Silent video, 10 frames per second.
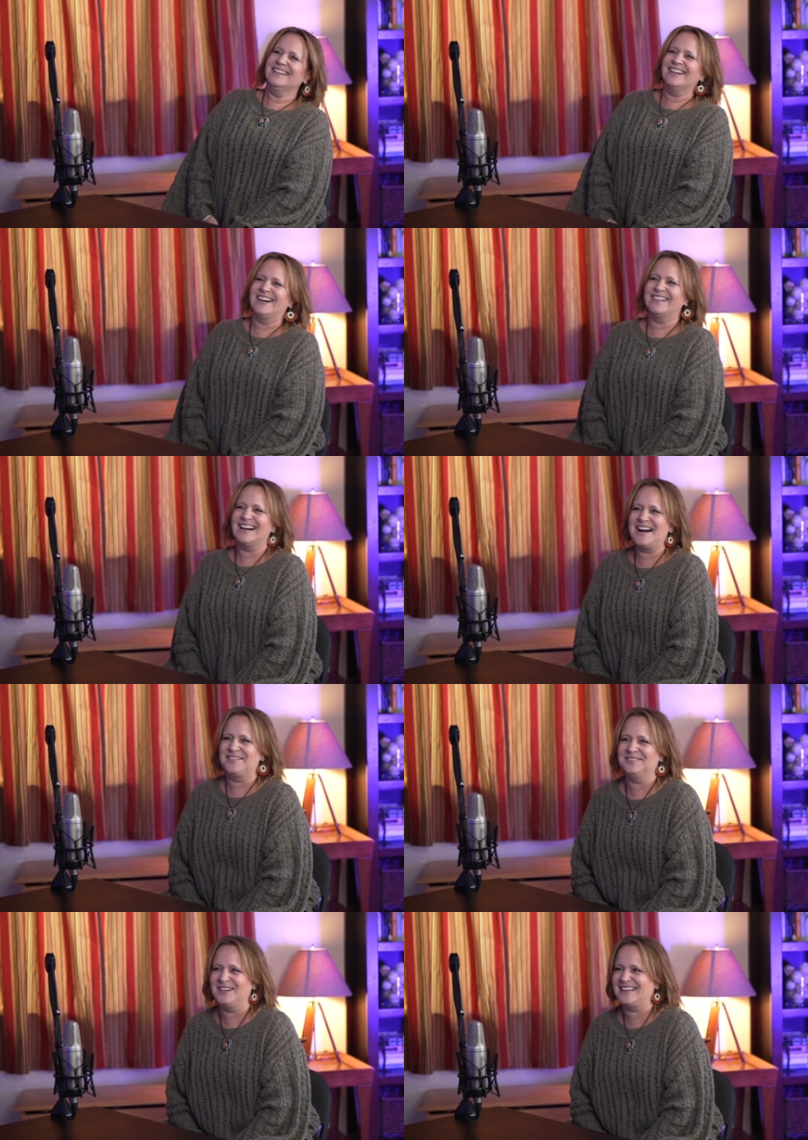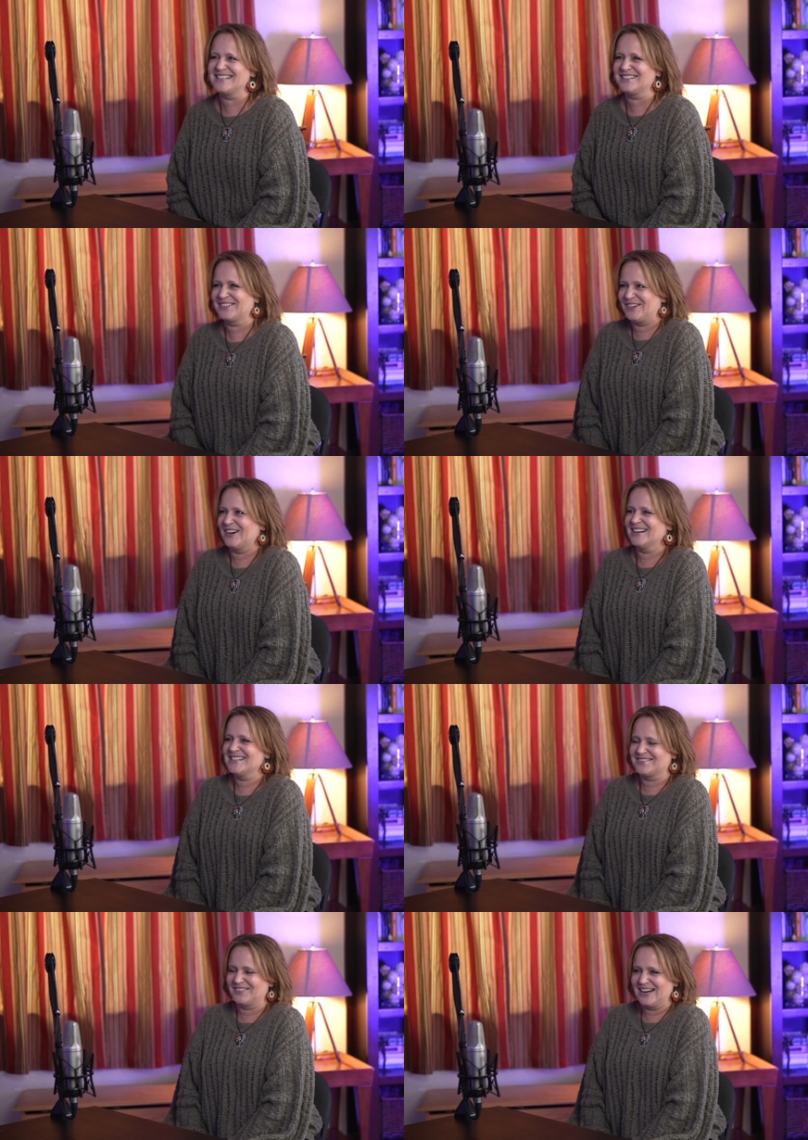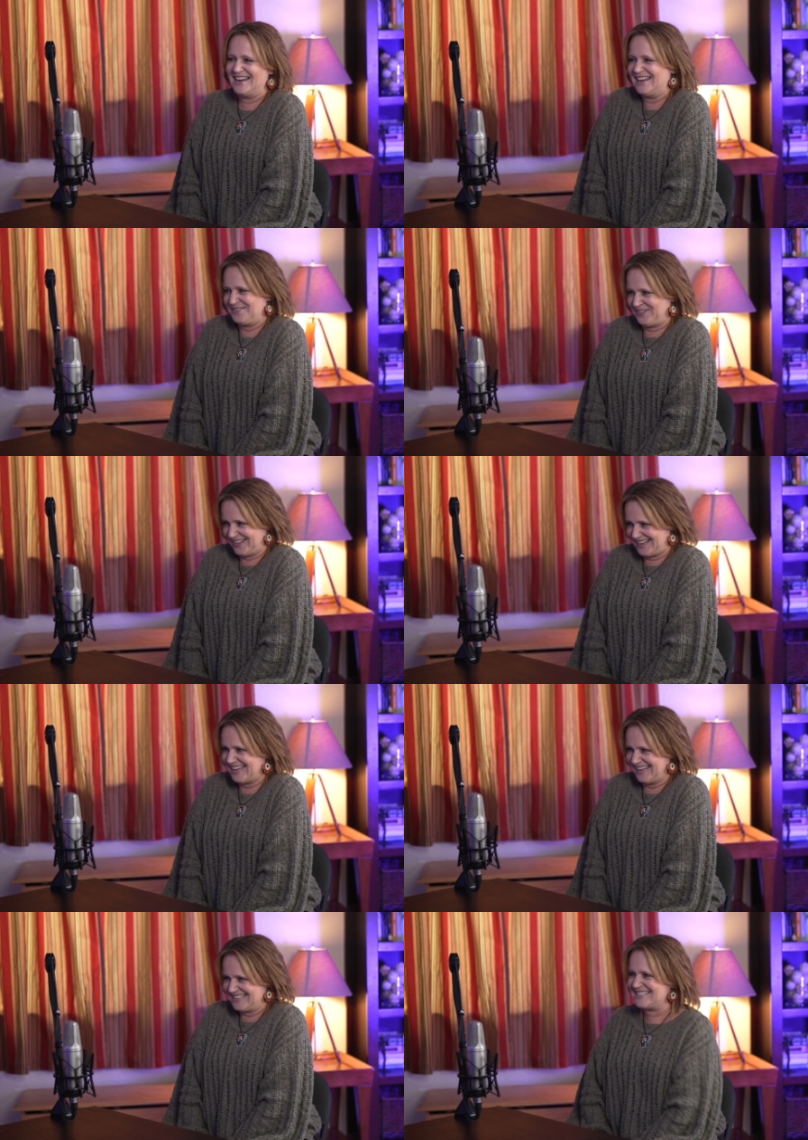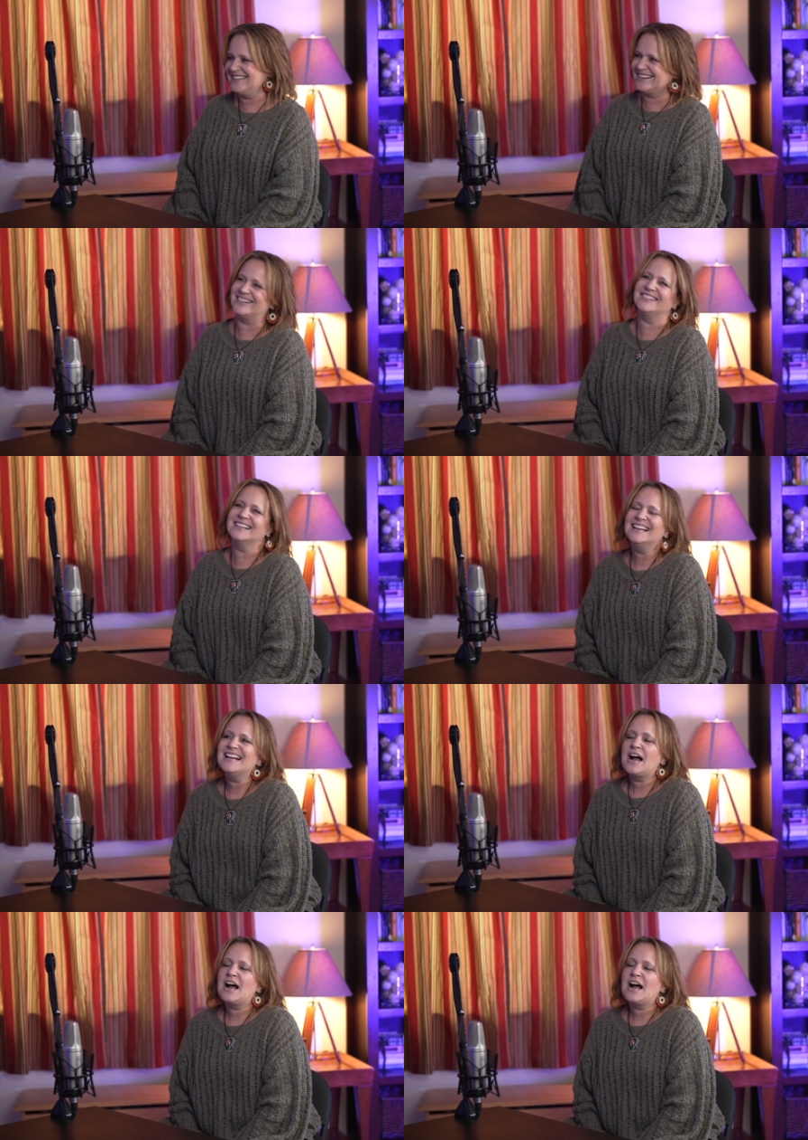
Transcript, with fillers: you know, um, because of course we're in it for the kids, yeah, right. you know.